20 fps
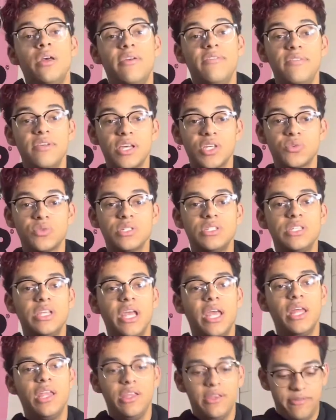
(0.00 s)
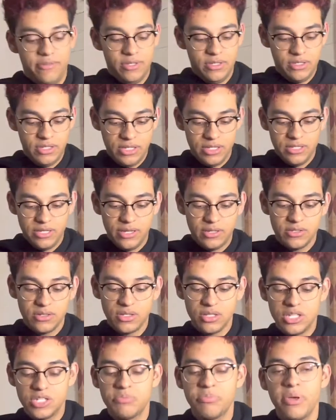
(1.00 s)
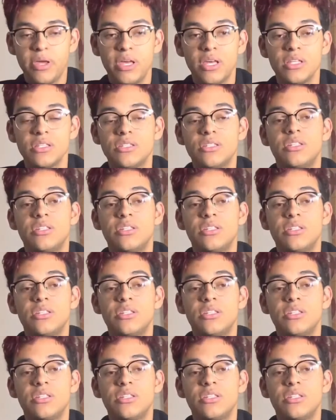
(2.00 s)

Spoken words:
if you guys want to see any of the details on these pants,